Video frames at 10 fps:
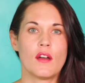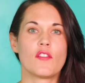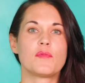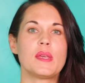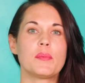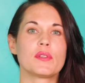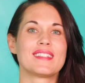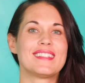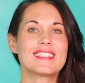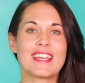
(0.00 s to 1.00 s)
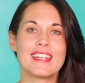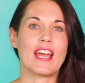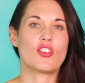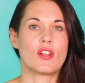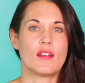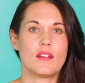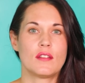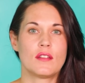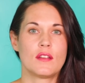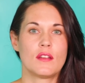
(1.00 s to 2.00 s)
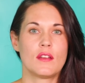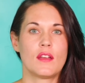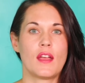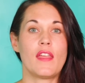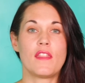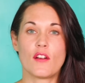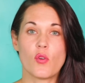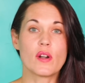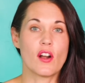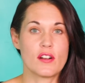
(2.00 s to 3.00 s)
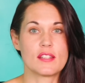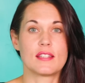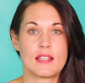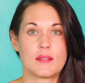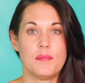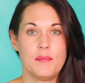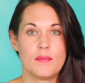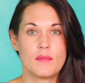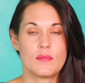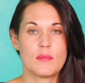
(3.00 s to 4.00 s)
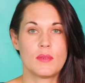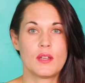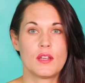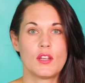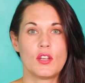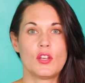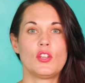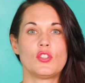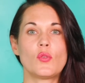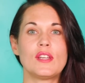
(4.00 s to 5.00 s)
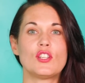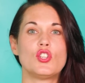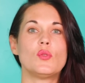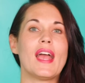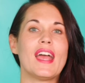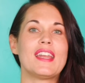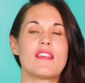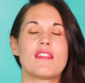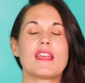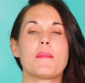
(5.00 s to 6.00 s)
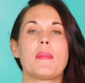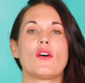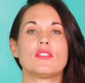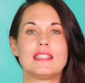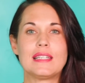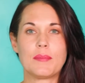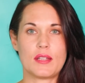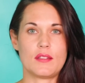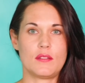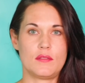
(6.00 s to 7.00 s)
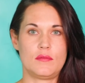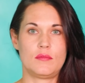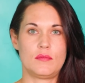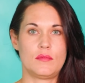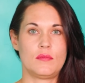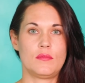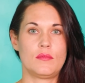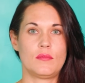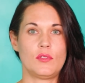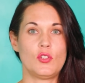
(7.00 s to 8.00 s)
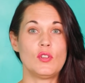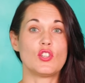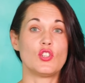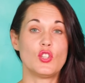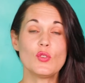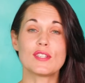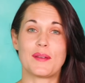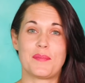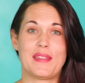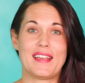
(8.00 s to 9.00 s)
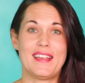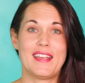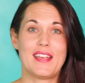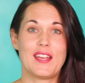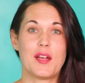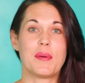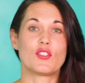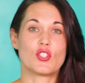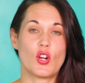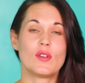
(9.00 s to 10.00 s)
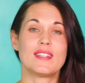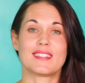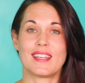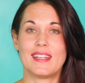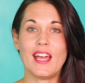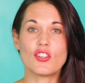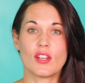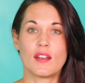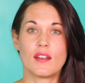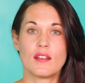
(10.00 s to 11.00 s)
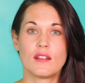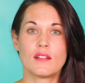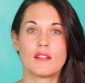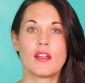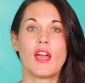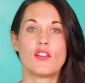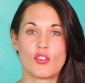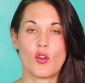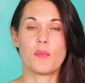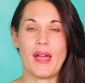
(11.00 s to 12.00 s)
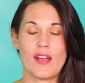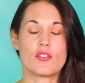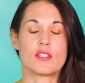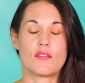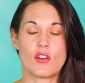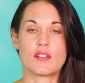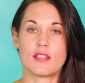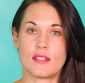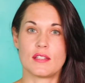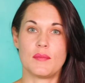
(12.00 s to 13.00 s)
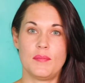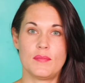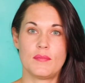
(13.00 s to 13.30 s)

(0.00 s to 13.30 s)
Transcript: of people's disconnection and therefore narcissism. You don't need to do anything about demons. You need to do something about your own disconnection and your own patterns of narcissism.